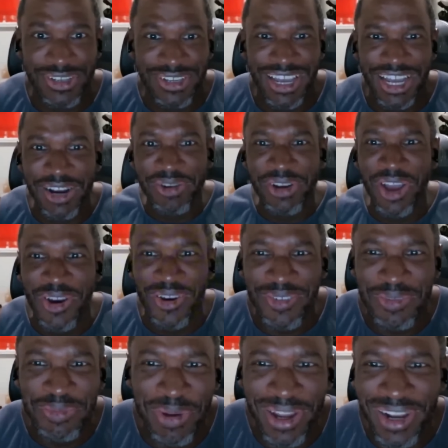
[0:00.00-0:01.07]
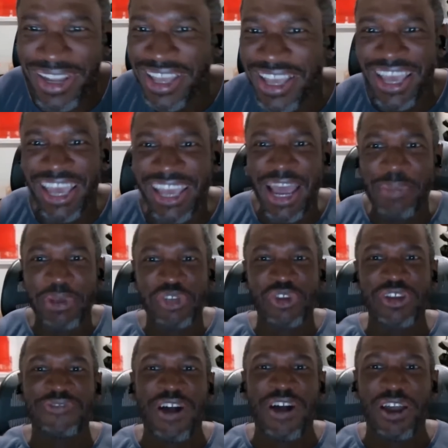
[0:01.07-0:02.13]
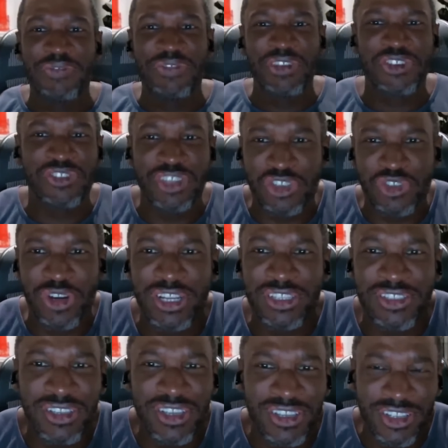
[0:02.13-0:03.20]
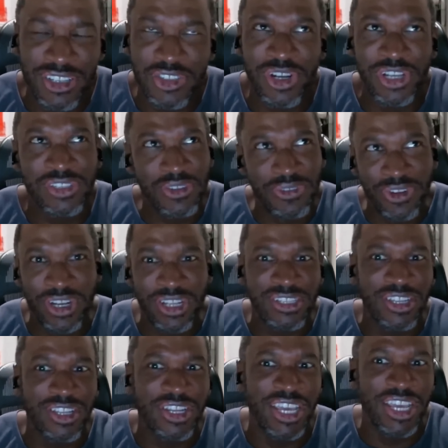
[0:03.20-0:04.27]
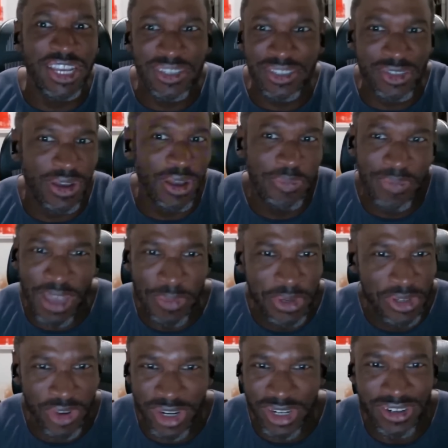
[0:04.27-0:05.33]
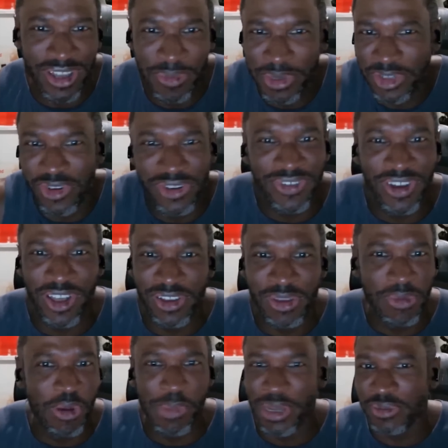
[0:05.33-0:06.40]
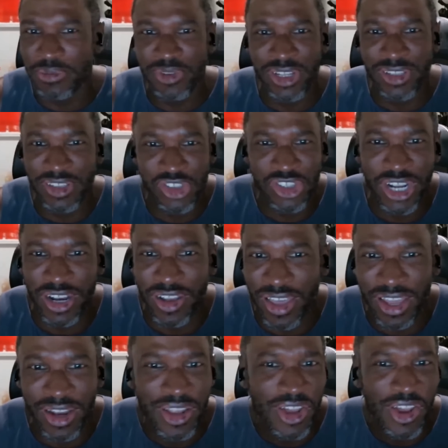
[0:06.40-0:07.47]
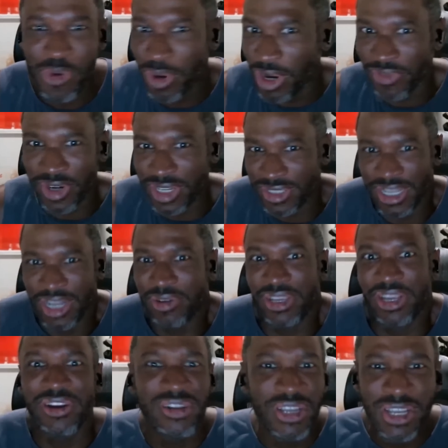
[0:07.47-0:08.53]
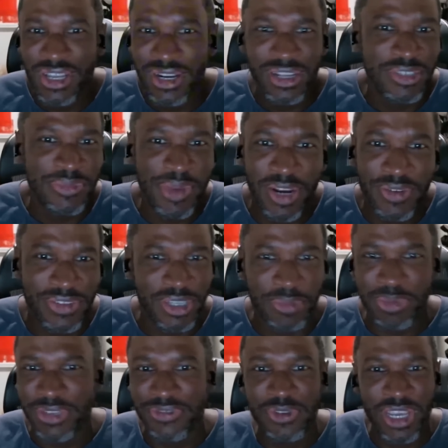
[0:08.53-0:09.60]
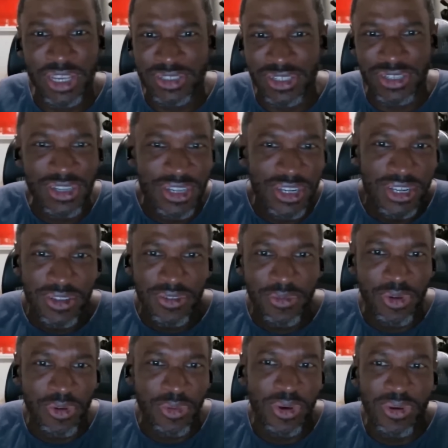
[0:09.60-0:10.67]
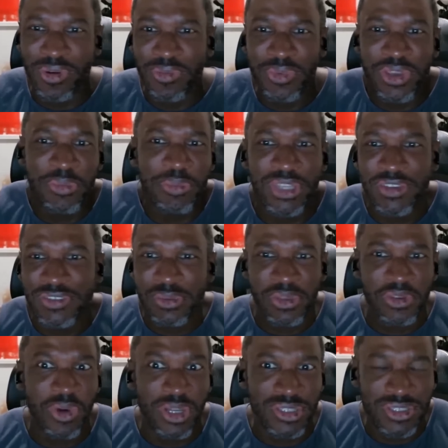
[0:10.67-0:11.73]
I don't know, but hey, I'm a trend follower. If the trend is your friend until it ain't. So I'll be trend following. I'm momentum trading the shit out of that. Whatever it is, I don't care. Doesn't matter if it's complete fugazi. We can believe something once.